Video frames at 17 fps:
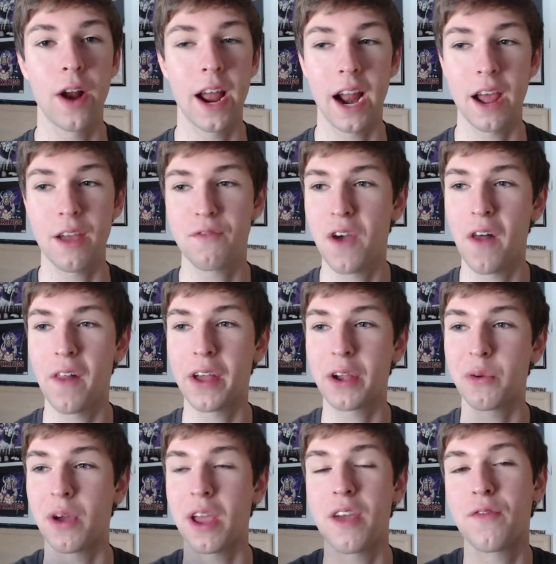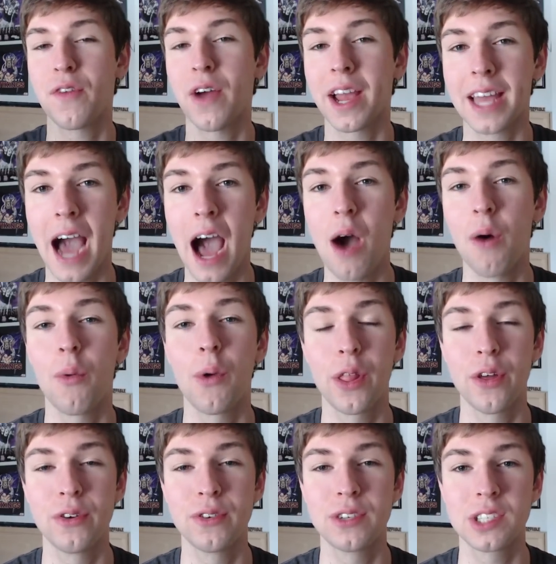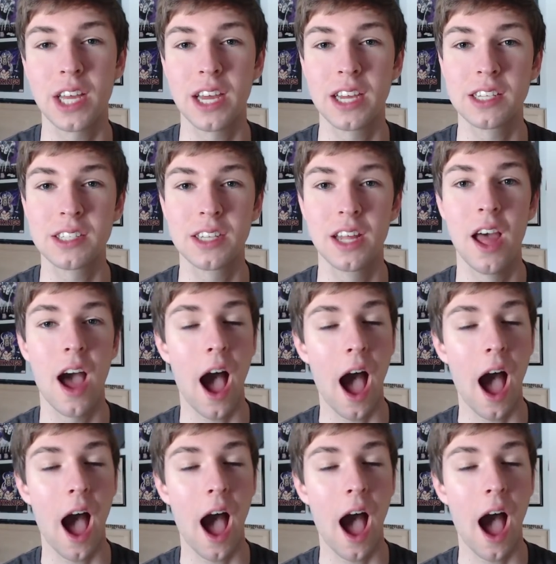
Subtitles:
and I felt like if I got one of those things,